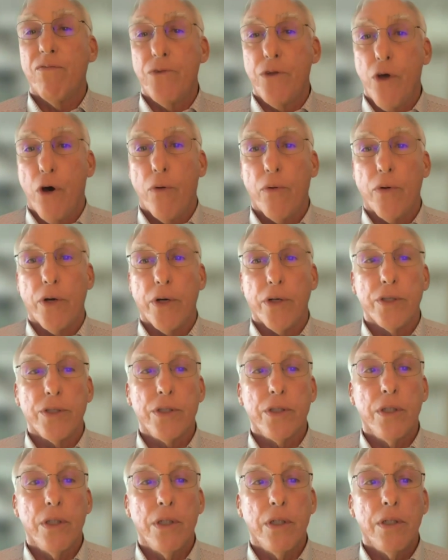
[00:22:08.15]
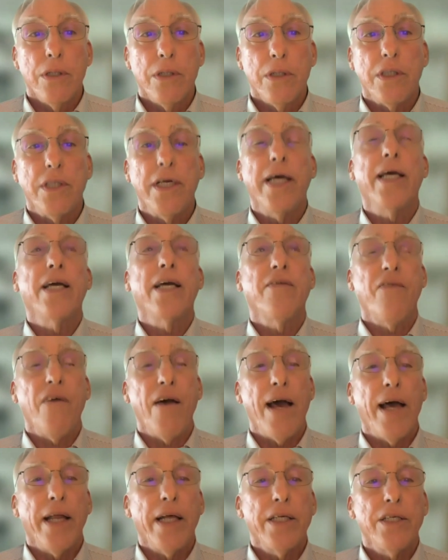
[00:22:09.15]
donors to take
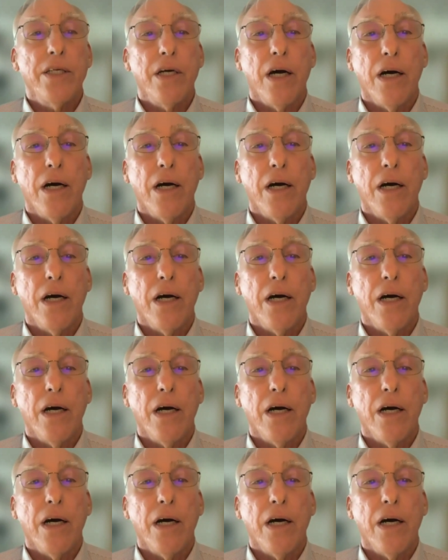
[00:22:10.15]
advantage